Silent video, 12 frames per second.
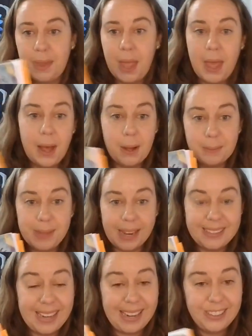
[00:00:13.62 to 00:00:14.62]
help
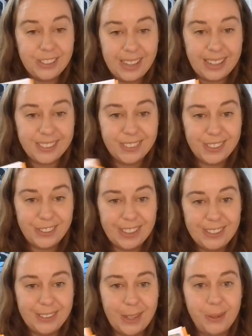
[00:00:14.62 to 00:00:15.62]
get to H&H, the
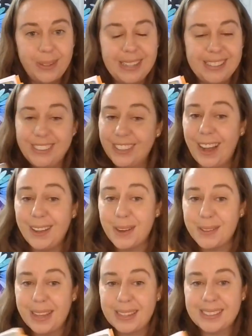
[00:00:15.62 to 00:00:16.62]
trade show in
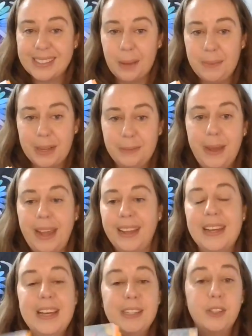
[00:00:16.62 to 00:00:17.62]
Chicago that's coming in May.
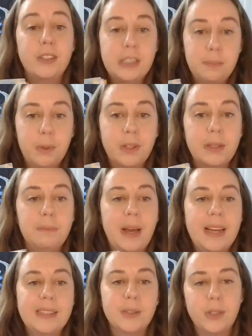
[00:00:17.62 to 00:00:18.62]
So this book
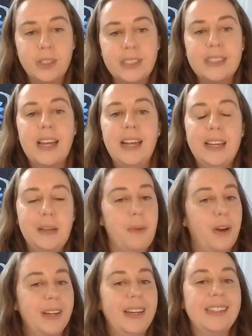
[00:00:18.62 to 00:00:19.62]
combines course design and
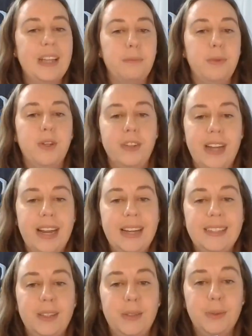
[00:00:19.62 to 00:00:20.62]
marketing to help you
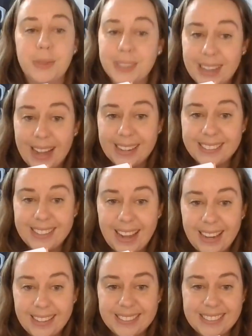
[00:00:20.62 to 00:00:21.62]
create your class
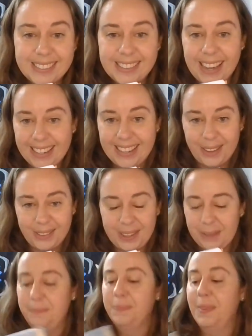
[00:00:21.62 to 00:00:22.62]
and get it out
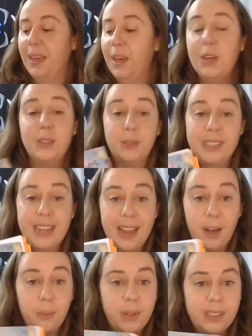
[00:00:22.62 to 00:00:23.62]
there. So
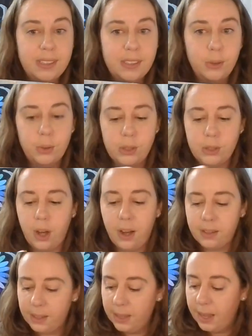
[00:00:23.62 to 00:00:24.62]
today I wanted to
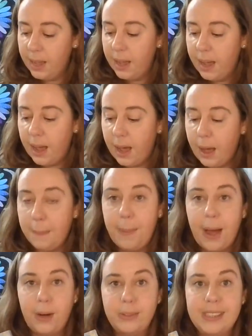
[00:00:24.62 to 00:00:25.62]
talk
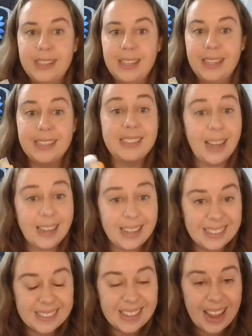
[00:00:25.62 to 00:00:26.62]
about the
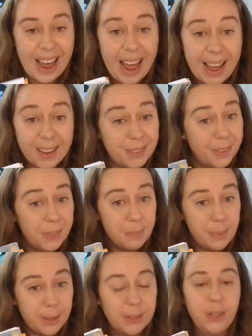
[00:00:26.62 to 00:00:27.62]
second half of the
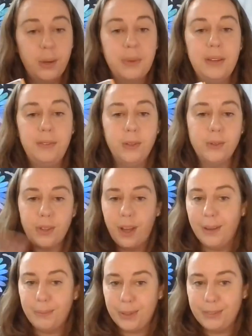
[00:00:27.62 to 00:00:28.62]
book. So if you
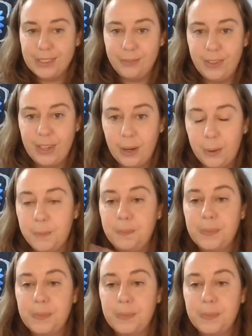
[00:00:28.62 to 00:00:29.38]
saw a previous video,